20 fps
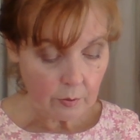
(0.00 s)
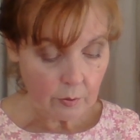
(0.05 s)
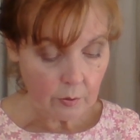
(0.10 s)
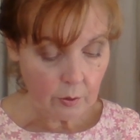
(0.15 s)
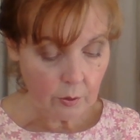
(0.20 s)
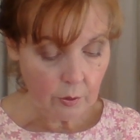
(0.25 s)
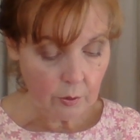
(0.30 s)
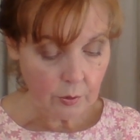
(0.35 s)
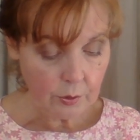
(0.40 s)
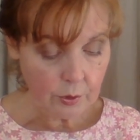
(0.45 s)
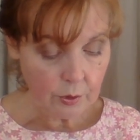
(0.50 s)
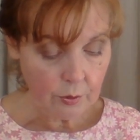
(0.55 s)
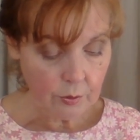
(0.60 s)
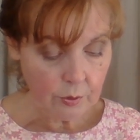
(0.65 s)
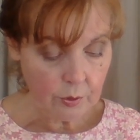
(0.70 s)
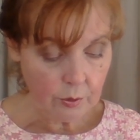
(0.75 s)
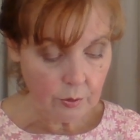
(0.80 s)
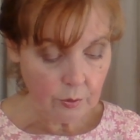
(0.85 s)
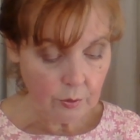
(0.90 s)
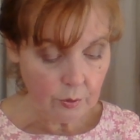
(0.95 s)
Those who
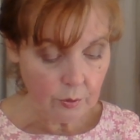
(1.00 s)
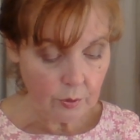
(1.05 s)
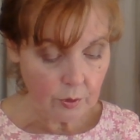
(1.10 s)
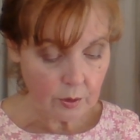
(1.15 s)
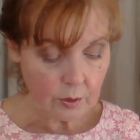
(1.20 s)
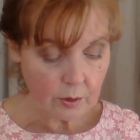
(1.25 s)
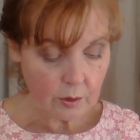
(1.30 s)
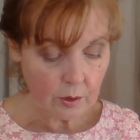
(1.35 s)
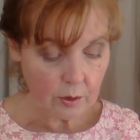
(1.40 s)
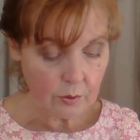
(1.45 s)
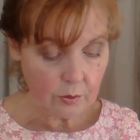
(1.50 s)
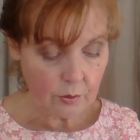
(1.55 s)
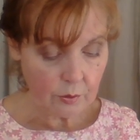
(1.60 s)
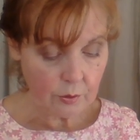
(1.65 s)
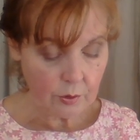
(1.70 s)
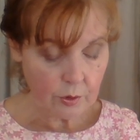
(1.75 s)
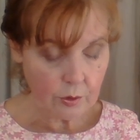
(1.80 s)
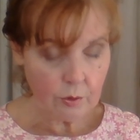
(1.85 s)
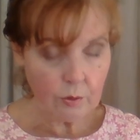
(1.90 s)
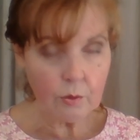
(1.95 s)
do censor
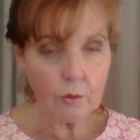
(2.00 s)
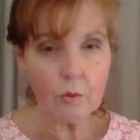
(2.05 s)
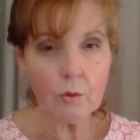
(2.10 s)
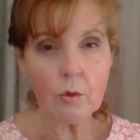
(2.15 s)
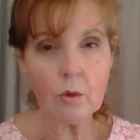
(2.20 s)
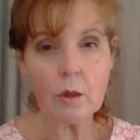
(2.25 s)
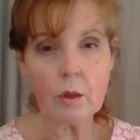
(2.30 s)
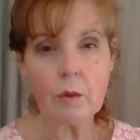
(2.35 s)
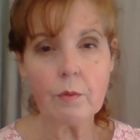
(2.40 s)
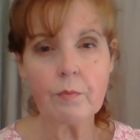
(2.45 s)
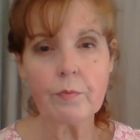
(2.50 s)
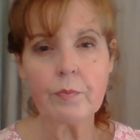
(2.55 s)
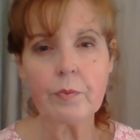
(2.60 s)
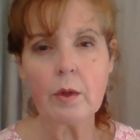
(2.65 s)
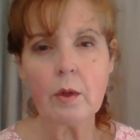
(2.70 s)
you or